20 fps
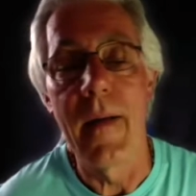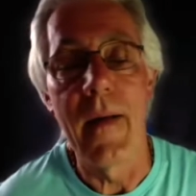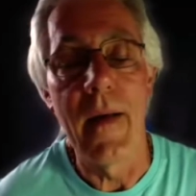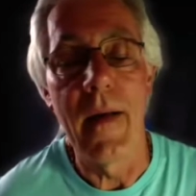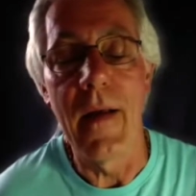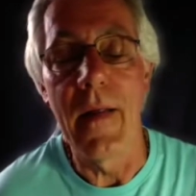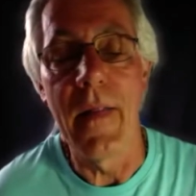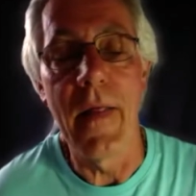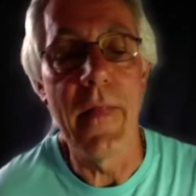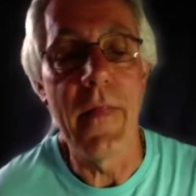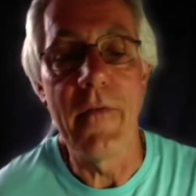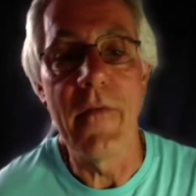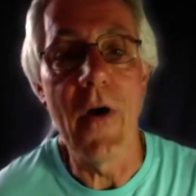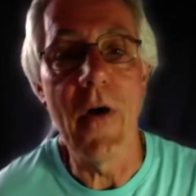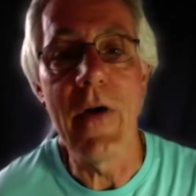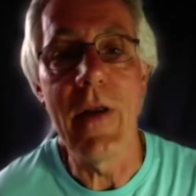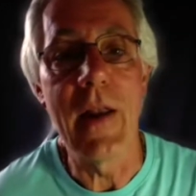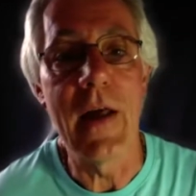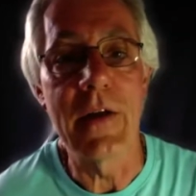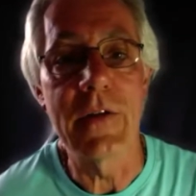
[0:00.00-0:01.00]
And then the
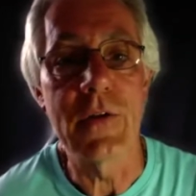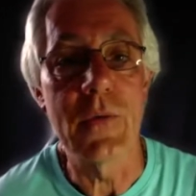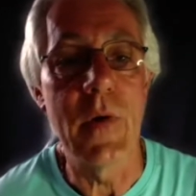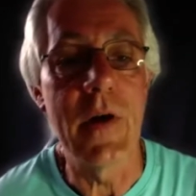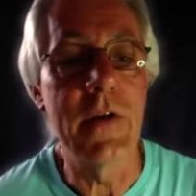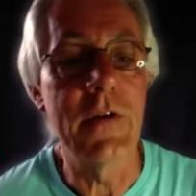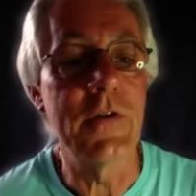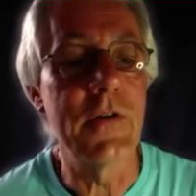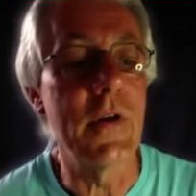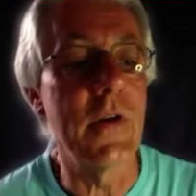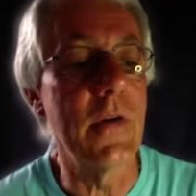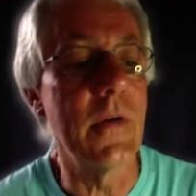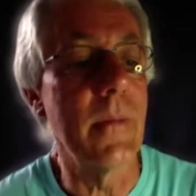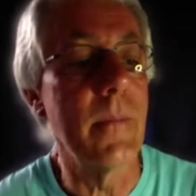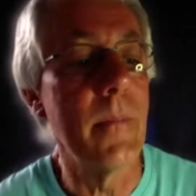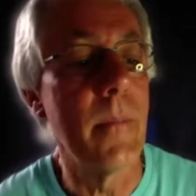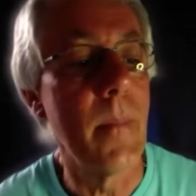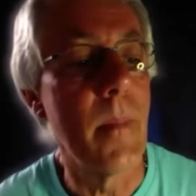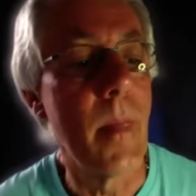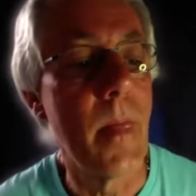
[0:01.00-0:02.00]
very last
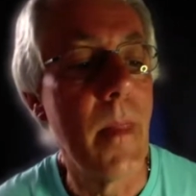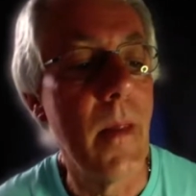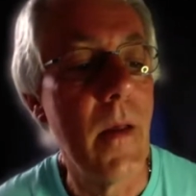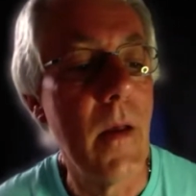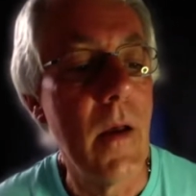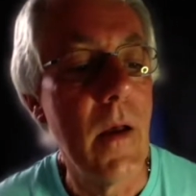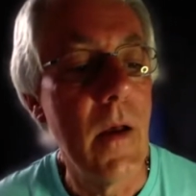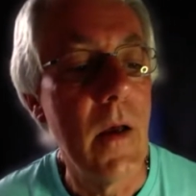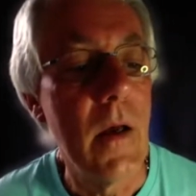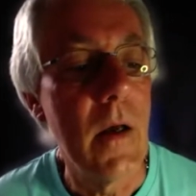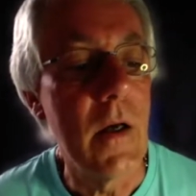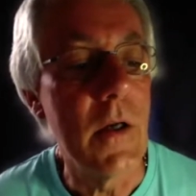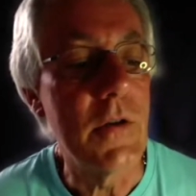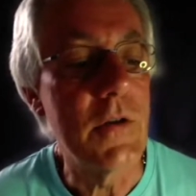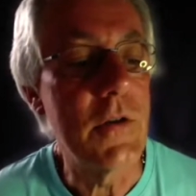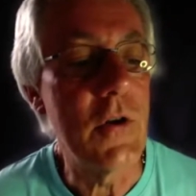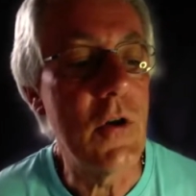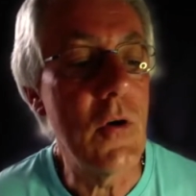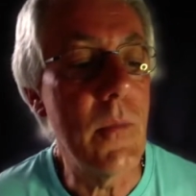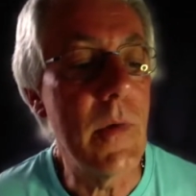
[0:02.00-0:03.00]
question,
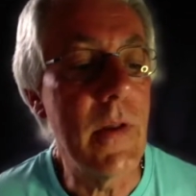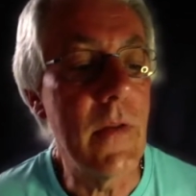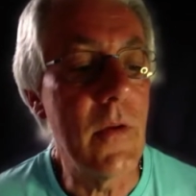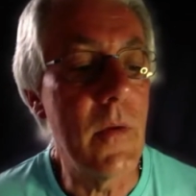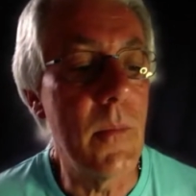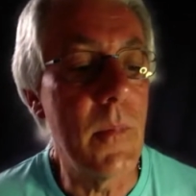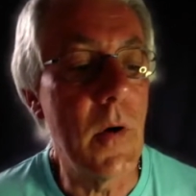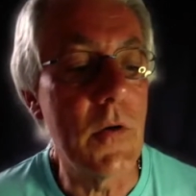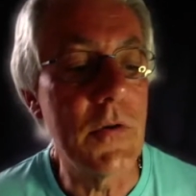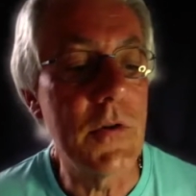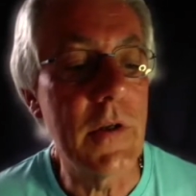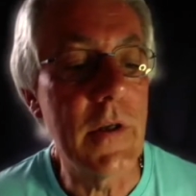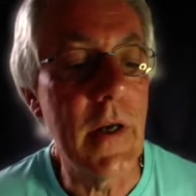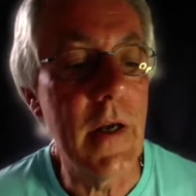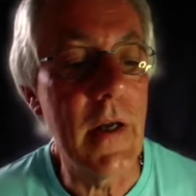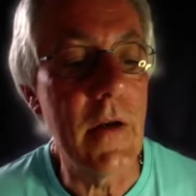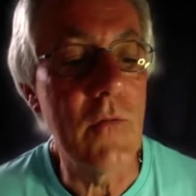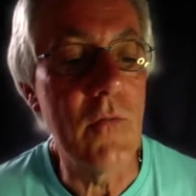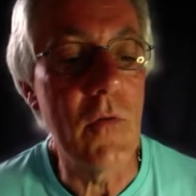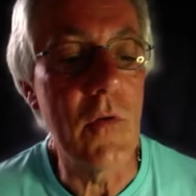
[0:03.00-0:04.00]
assuming that
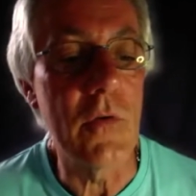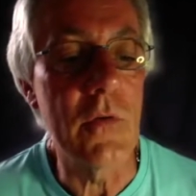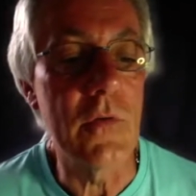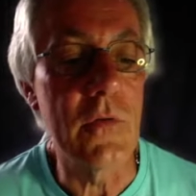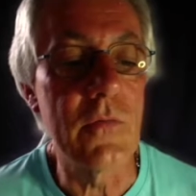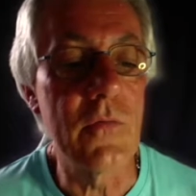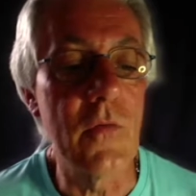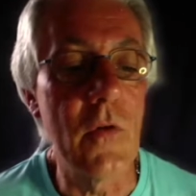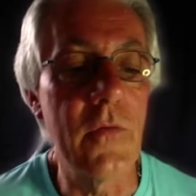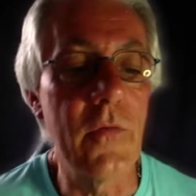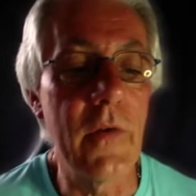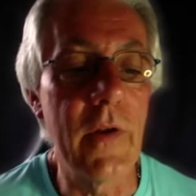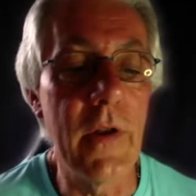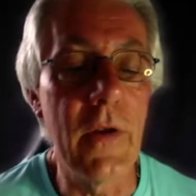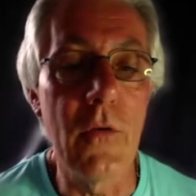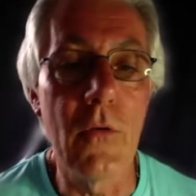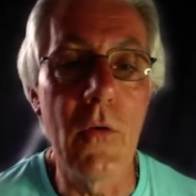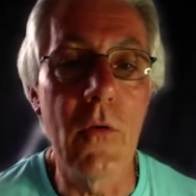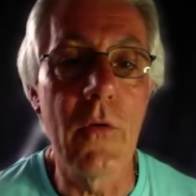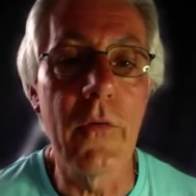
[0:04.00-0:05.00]
Botchergate runs roughly
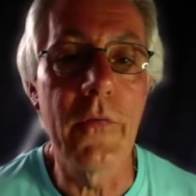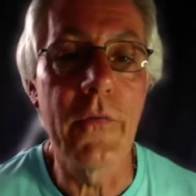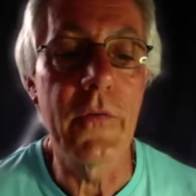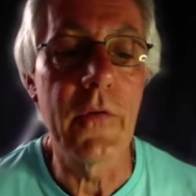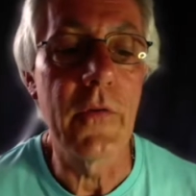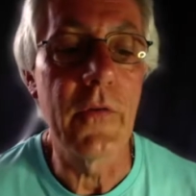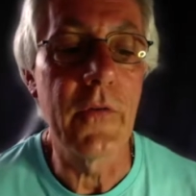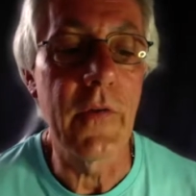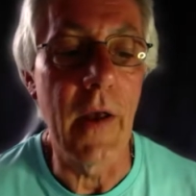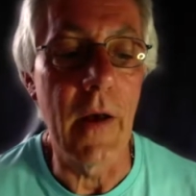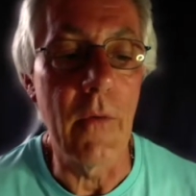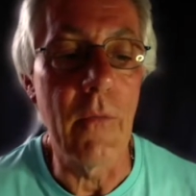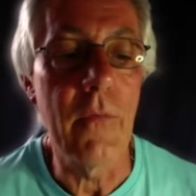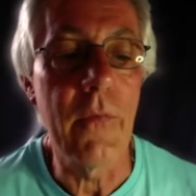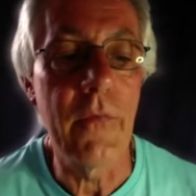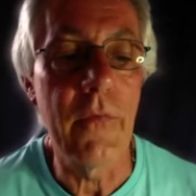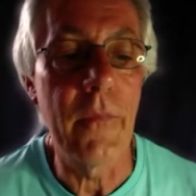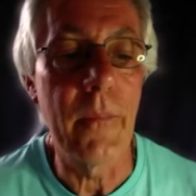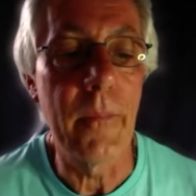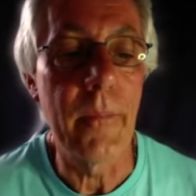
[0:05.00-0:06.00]
north to
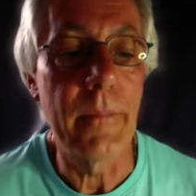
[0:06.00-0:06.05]
south,